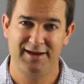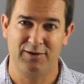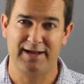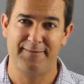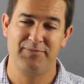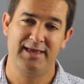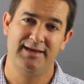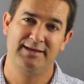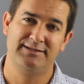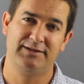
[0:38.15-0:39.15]
Okay,
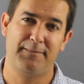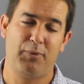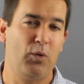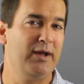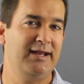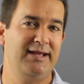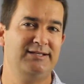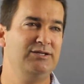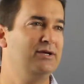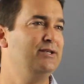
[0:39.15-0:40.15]
so the point
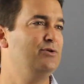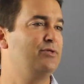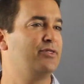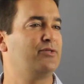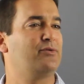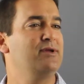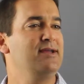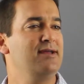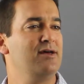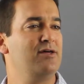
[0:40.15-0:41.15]
is you can do
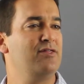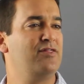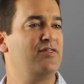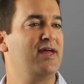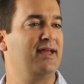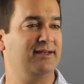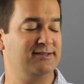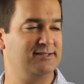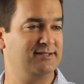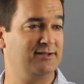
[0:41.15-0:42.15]
three
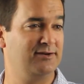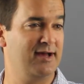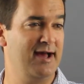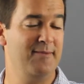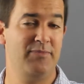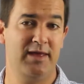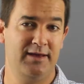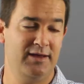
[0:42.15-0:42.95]
things, okay?